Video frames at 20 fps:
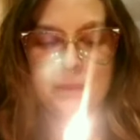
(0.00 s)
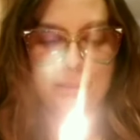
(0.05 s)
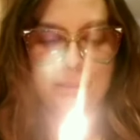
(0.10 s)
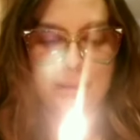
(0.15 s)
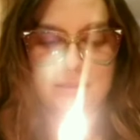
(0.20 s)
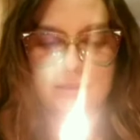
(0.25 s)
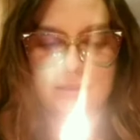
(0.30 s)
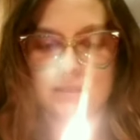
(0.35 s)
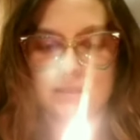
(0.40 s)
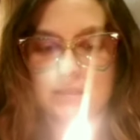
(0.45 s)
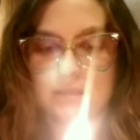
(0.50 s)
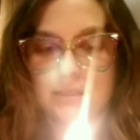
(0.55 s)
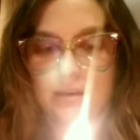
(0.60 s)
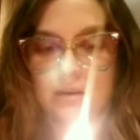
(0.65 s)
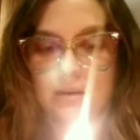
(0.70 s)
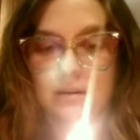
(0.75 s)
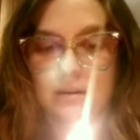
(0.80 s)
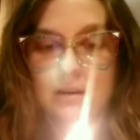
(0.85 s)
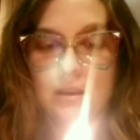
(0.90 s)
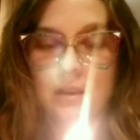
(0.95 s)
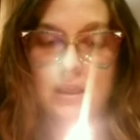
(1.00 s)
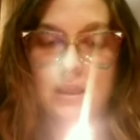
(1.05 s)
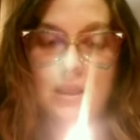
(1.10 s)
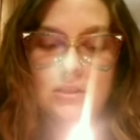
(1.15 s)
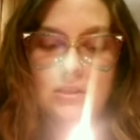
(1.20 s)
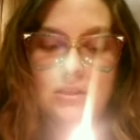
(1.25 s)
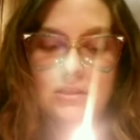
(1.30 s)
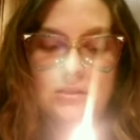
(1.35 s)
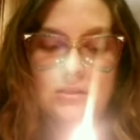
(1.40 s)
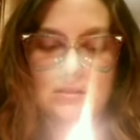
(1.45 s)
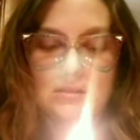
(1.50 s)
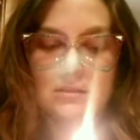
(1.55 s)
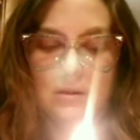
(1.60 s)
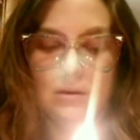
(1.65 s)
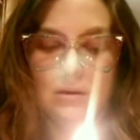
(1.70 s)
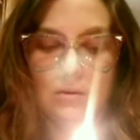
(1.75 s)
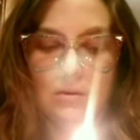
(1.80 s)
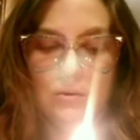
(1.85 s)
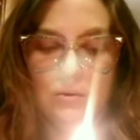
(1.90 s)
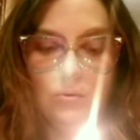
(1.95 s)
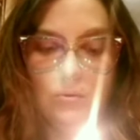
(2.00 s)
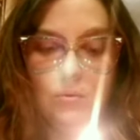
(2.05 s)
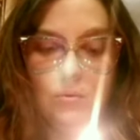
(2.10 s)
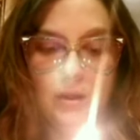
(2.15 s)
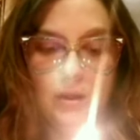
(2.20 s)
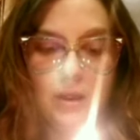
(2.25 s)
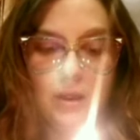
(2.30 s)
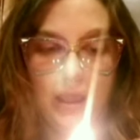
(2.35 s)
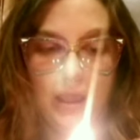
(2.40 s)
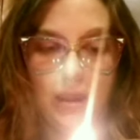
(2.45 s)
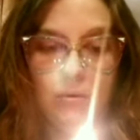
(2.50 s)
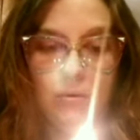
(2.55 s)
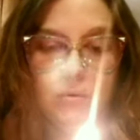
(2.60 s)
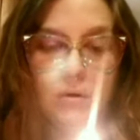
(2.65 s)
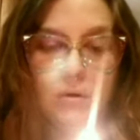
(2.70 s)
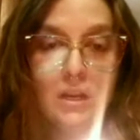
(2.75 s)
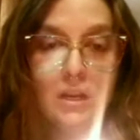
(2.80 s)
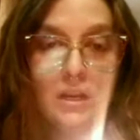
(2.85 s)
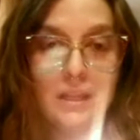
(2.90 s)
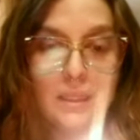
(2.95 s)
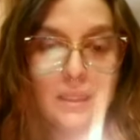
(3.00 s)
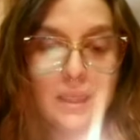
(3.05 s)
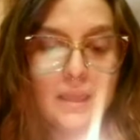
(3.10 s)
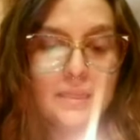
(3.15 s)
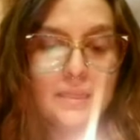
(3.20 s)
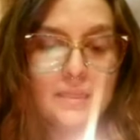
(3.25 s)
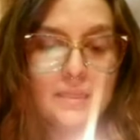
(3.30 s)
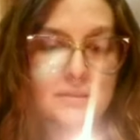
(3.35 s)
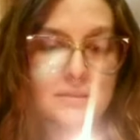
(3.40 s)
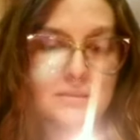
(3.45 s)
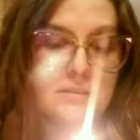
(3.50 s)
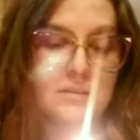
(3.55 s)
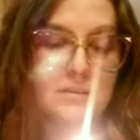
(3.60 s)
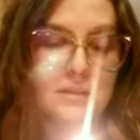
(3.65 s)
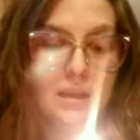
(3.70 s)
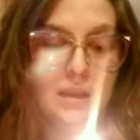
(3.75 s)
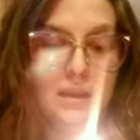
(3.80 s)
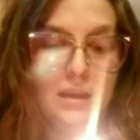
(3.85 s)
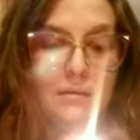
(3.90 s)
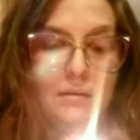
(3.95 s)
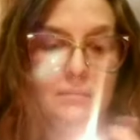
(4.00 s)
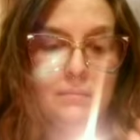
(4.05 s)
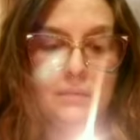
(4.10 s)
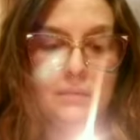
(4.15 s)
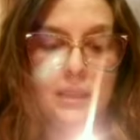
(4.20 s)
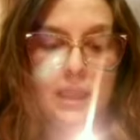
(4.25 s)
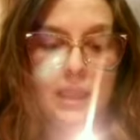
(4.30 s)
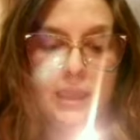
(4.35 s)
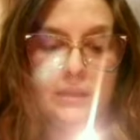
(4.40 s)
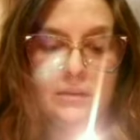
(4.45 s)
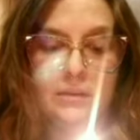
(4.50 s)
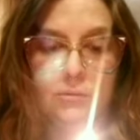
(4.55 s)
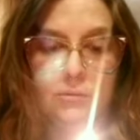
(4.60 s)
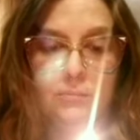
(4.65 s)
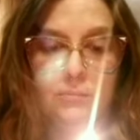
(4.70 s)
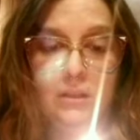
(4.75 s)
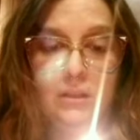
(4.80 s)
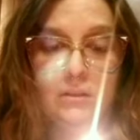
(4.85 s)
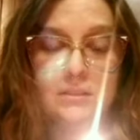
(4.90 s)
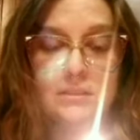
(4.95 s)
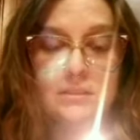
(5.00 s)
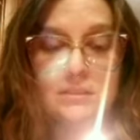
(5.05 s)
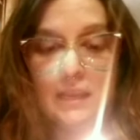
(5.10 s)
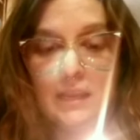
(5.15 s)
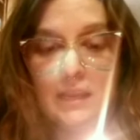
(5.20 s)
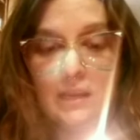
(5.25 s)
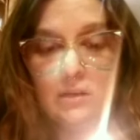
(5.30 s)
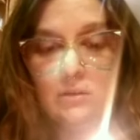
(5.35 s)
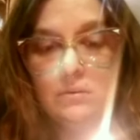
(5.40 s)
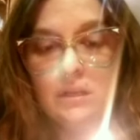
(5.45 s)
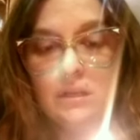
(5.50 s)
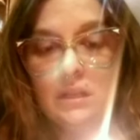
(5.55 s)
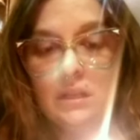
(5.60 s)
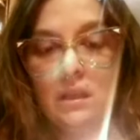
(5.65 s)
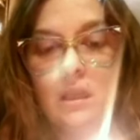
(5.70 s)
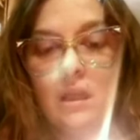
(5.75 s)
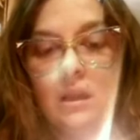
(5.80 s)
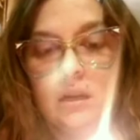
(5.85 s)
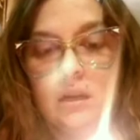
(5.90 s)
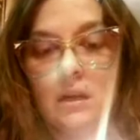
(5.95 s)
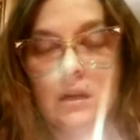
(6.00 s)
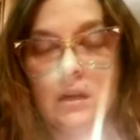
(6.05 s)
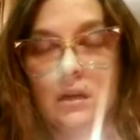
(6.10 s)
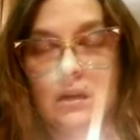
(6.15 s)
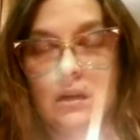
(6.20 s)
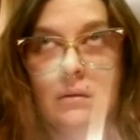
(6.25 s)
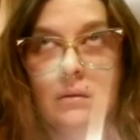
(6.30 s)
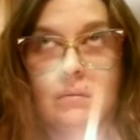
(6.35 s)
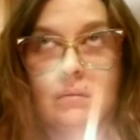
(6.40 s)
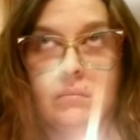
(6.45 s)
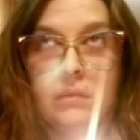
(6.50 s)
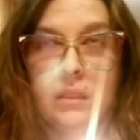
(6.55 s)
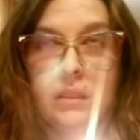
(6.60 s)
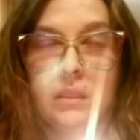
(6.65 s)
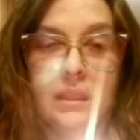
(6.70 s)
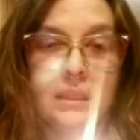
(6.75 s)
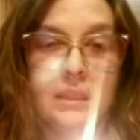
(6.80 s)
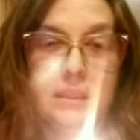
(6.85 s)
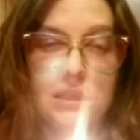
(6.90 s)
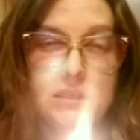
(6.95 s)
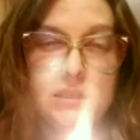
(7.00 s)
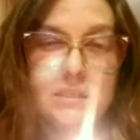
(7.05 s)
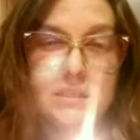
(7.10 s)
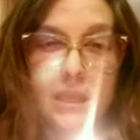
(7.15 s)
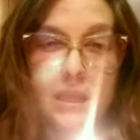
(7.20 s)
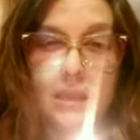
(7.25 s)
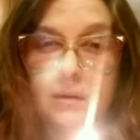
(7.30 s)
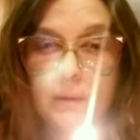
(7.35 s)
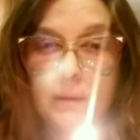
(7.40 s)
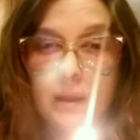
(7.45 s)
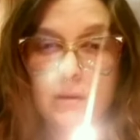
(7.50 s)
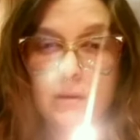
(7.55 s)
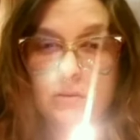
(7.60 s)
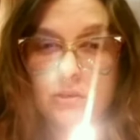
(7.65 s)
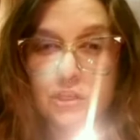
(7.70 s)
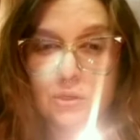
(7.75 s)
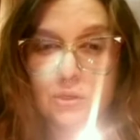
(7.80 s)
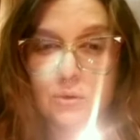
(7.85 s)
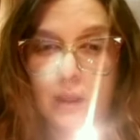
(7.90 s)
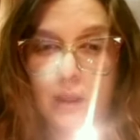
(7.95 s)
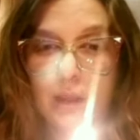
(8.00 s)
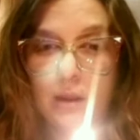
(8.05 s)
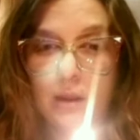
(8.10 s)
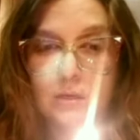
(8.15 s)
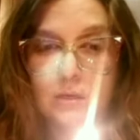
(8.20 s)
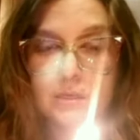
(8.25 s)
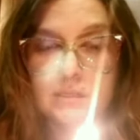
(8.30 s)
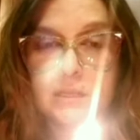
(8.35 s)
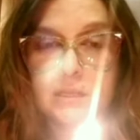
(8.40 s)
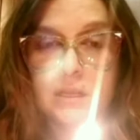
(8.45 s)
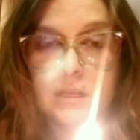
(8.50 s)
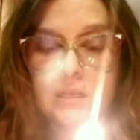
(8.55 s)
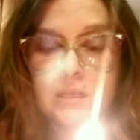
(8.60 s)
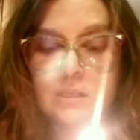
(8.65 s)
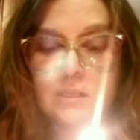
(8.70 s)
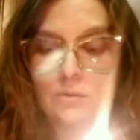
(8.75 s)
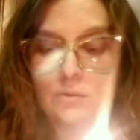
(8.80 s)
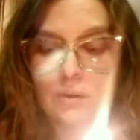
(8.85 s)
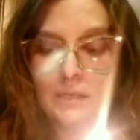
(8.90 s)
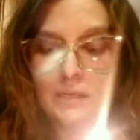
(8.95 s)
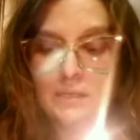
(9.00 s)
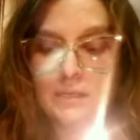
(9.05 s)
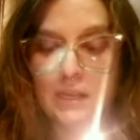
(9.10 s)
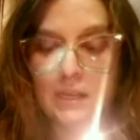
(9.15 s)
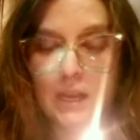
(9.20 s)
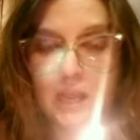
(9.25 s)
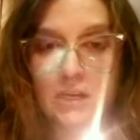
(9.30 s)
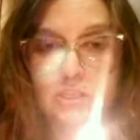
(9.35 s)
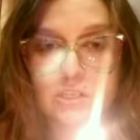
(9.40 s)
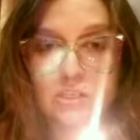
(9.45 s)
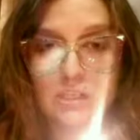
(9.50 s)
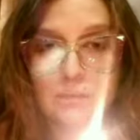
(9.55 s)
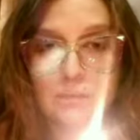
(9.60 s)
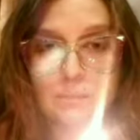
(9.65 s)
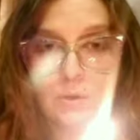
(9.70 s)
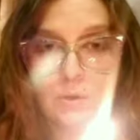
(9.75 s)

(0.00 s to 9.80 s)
basics here. So now we're going to let this candle melt down. I think these take about 2 hours, so I did actually